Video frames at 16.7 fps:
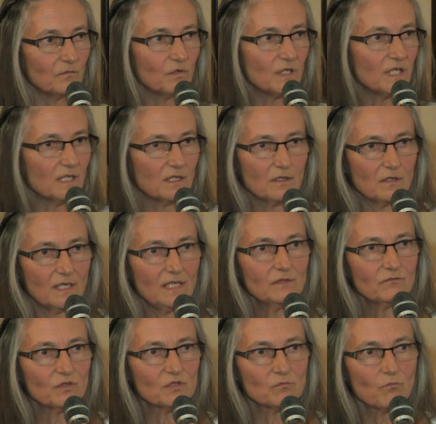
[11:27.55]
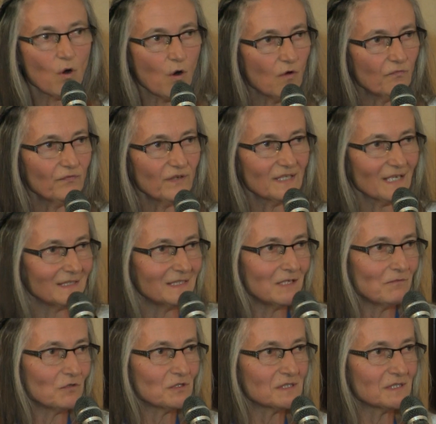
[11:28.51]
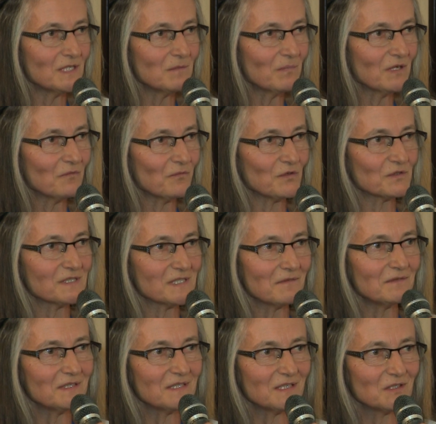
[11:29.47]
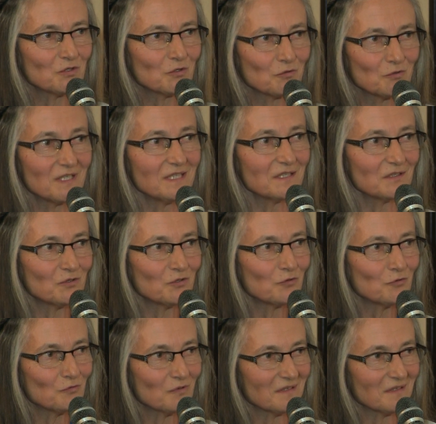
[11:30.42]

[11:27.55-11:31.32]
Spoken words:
It was morphine, and he was sleeping for 72